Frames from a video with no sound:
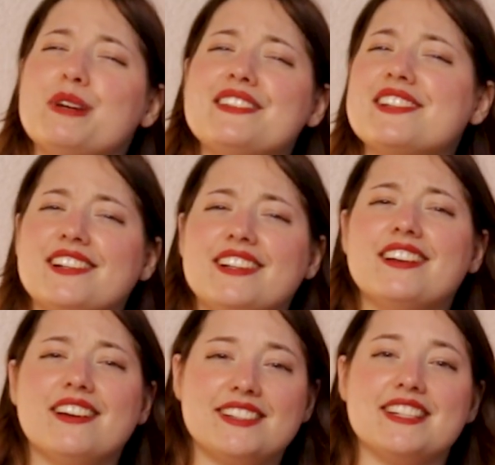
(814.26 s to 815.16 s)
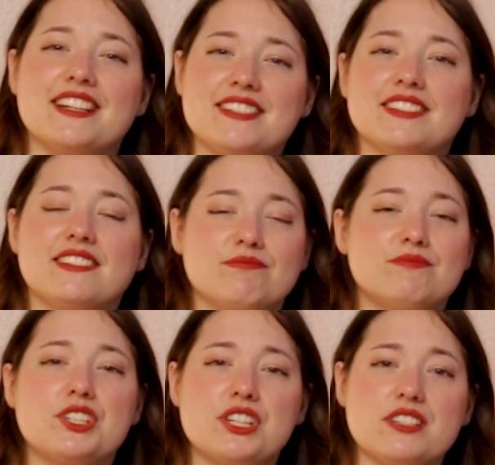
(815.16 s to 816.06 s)
basically like dating.
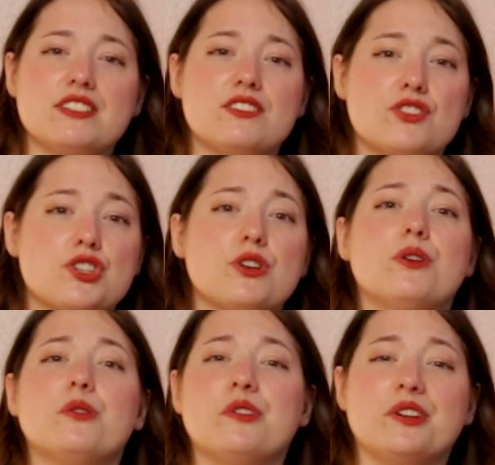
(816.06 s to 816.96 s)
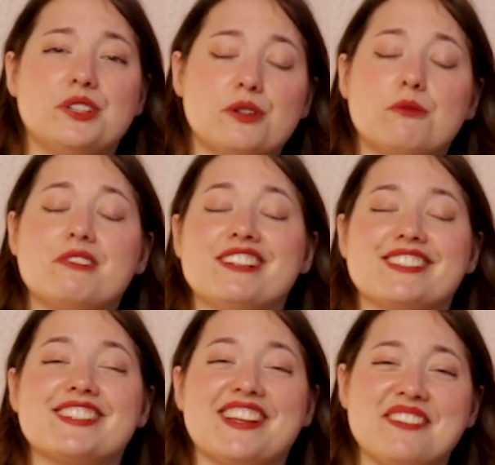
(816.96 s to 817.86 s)
Just show your real
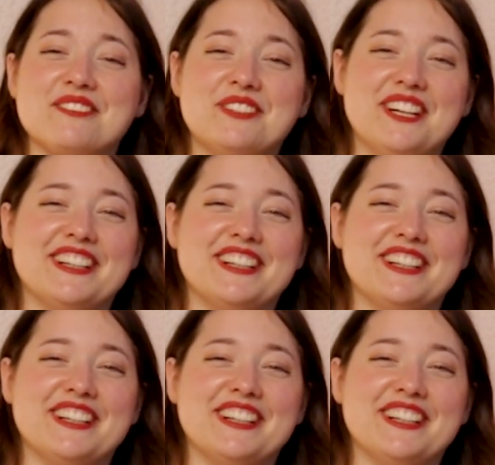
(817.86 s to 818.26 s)
self.